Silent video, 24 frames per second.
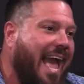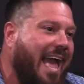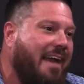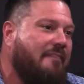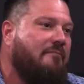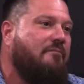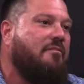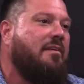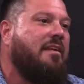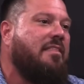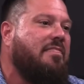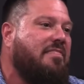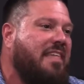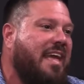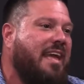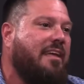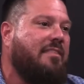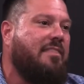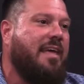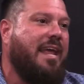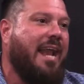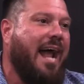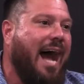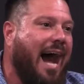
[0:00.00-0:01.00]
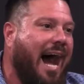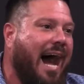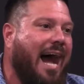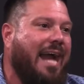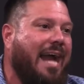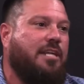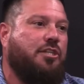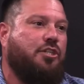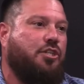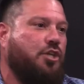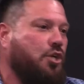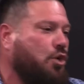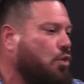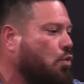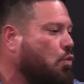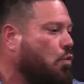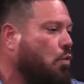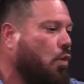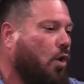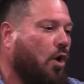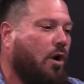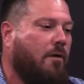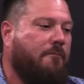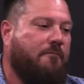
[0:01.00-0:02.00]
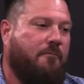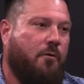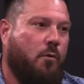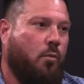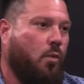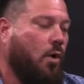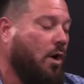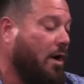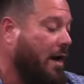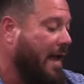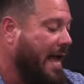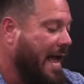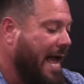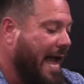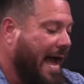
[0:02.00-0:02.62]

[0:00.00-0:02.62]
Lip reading: everything that I do word for word,